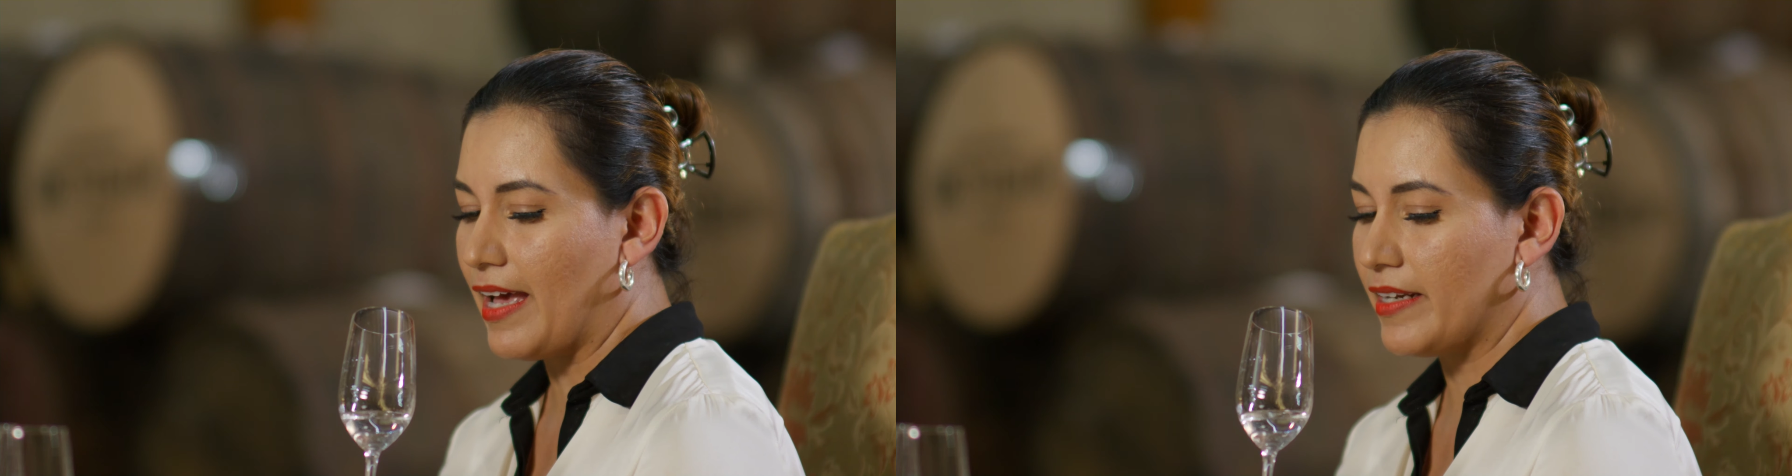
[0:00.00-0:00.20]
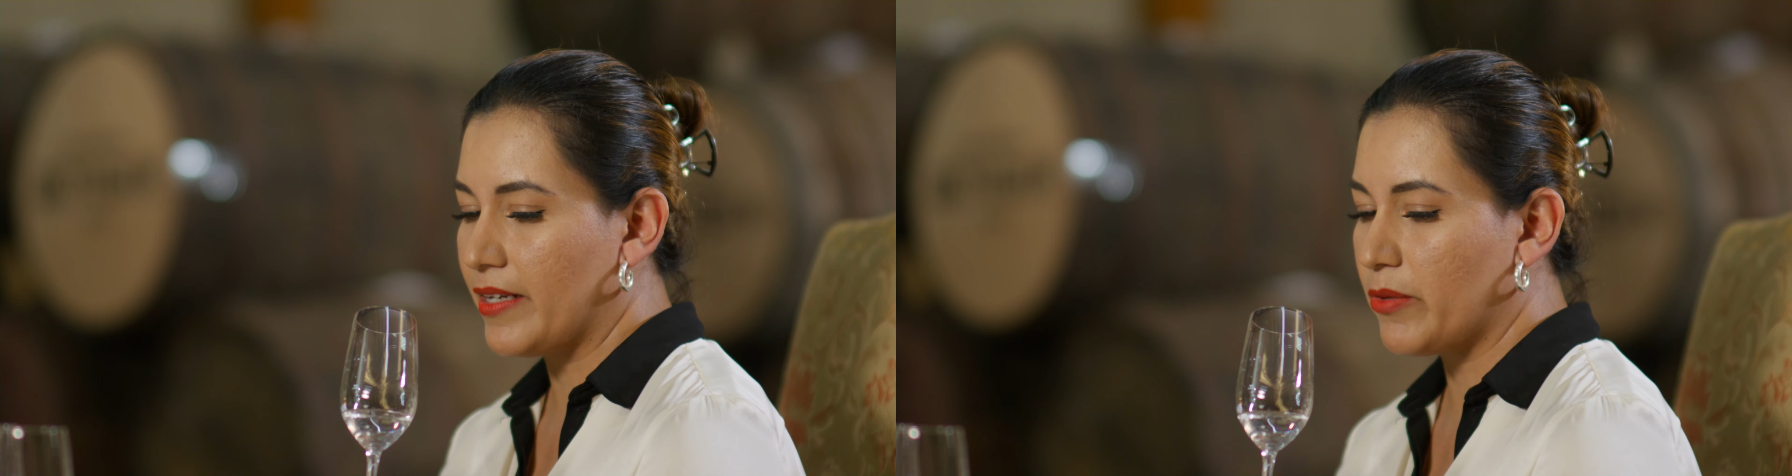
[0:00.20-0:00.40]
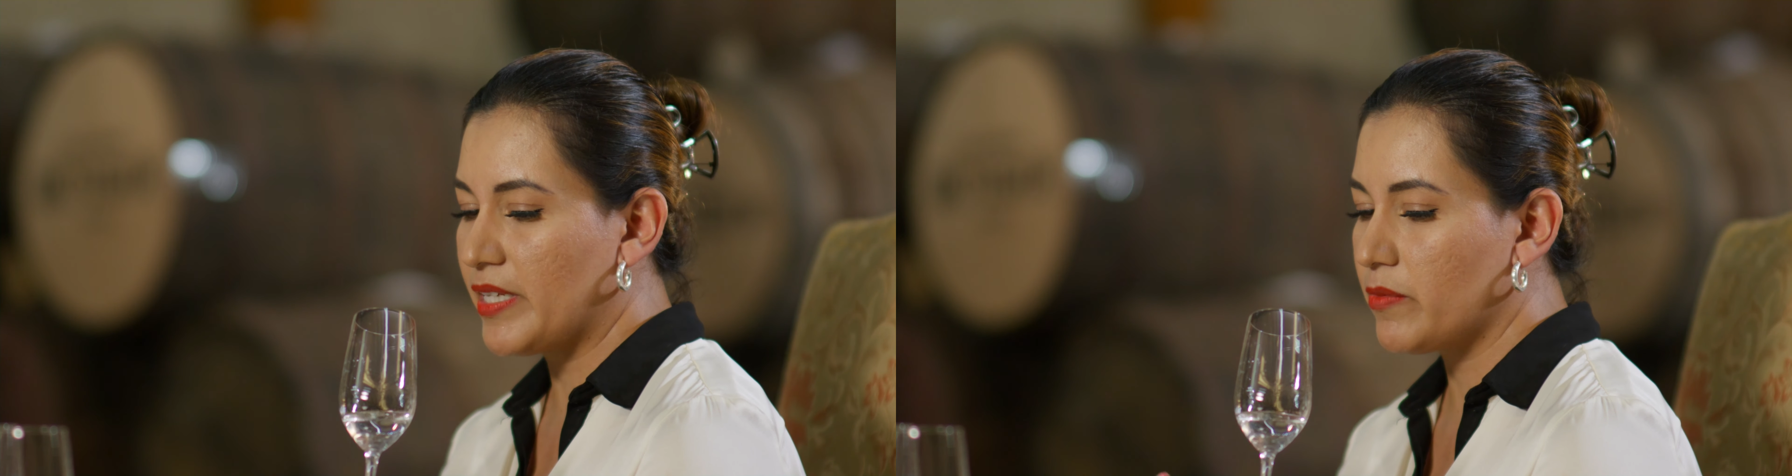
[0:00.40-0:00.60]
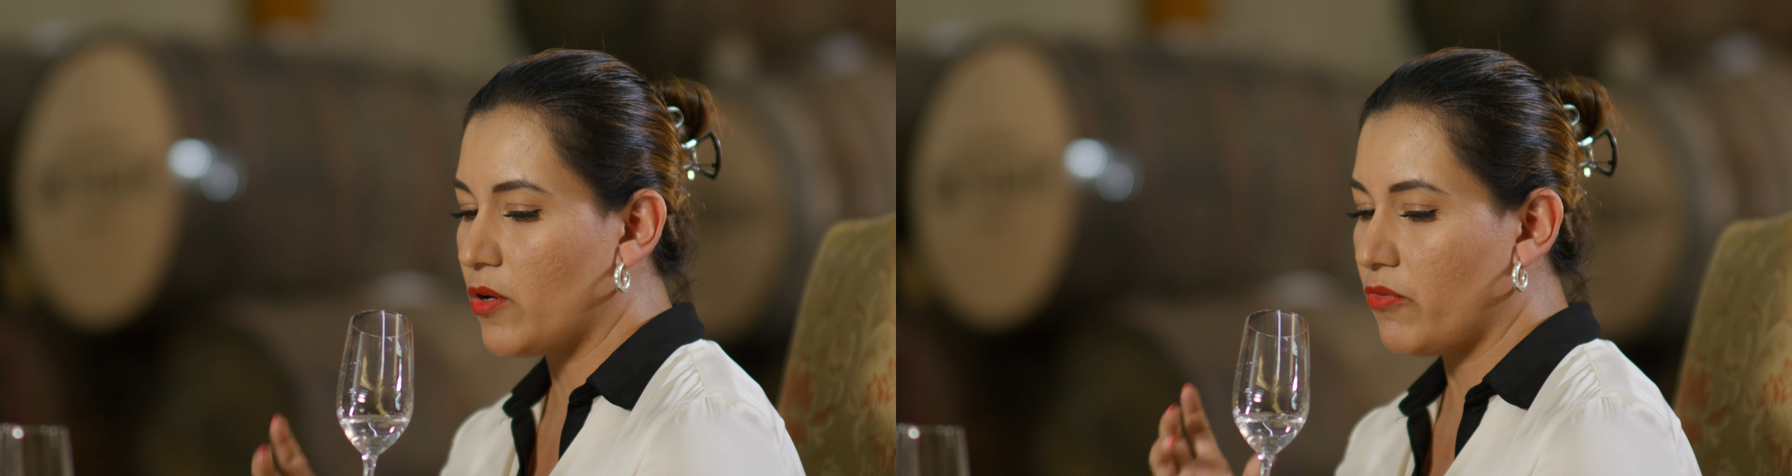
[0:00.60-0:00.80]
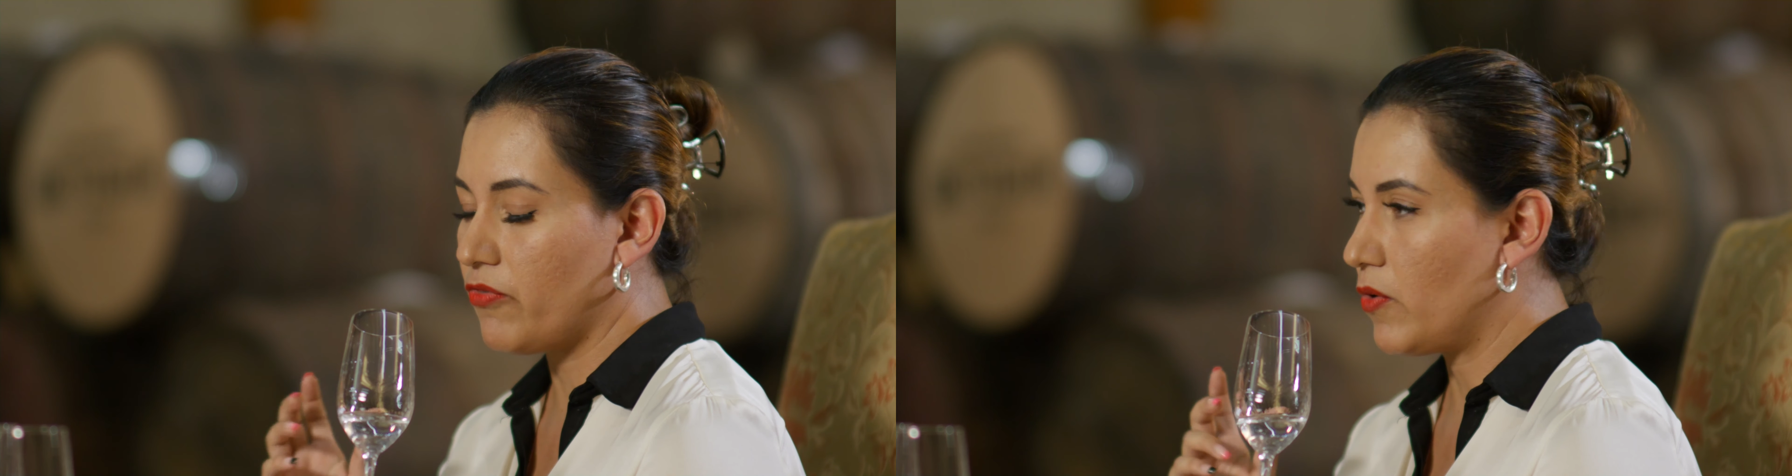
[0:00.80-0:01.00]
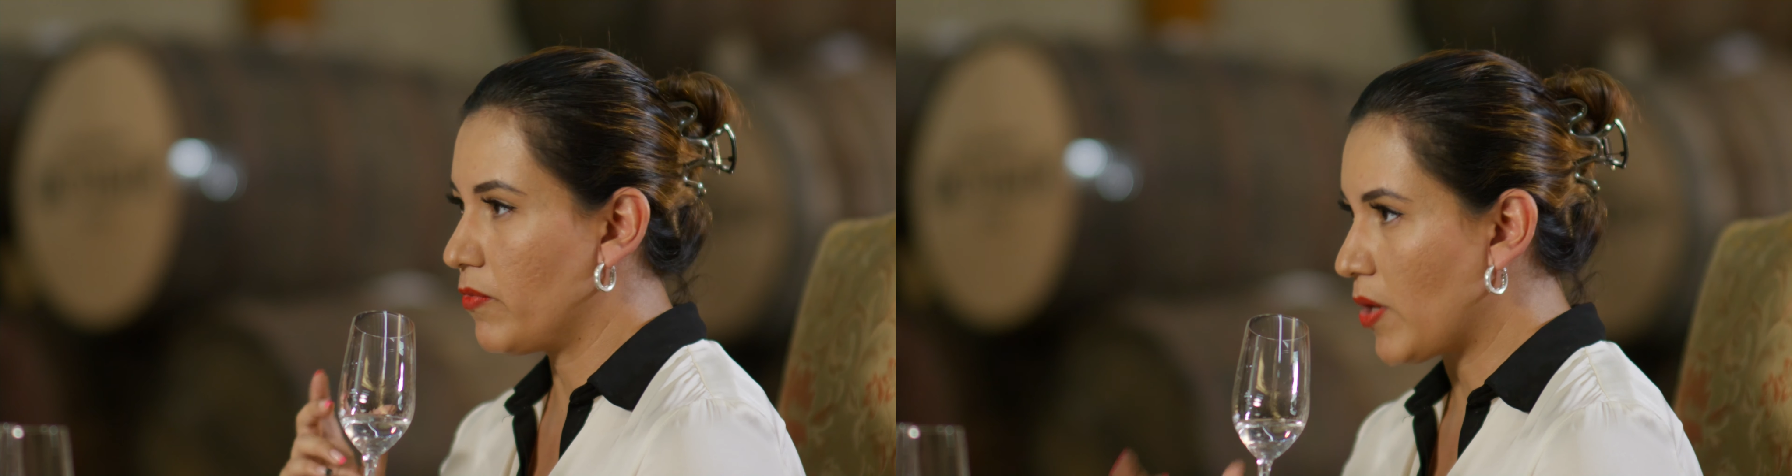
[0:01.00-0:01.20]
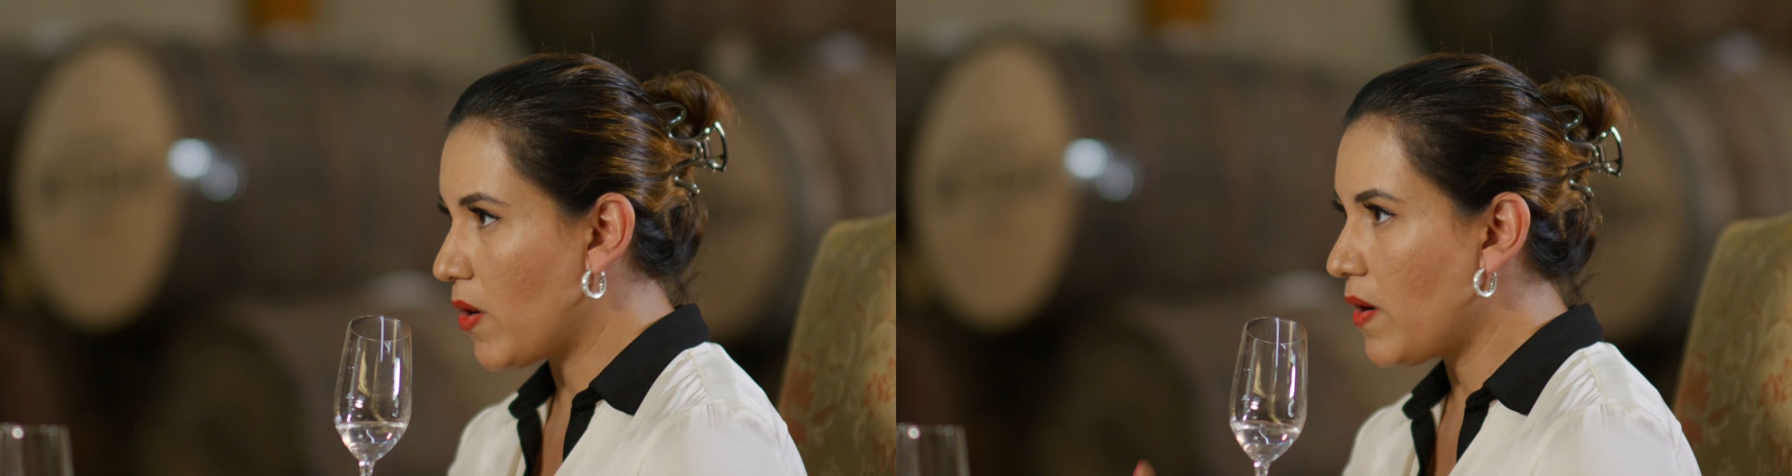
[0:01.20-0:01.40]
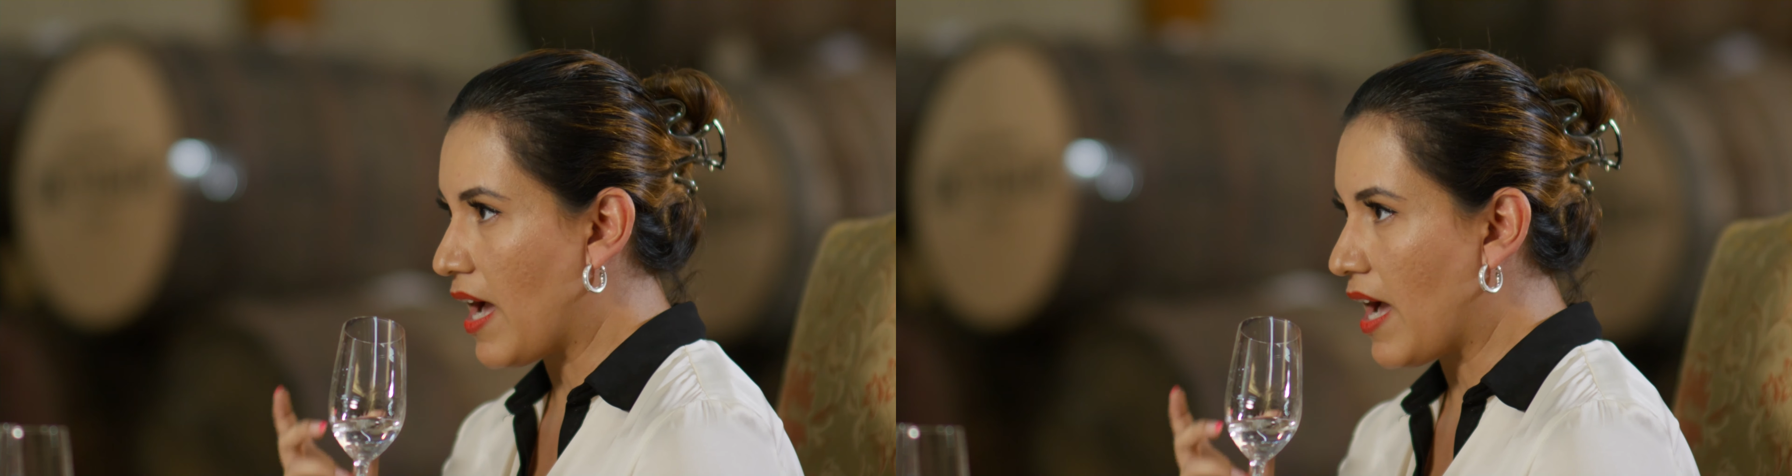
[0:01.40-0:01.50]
a little bit of raw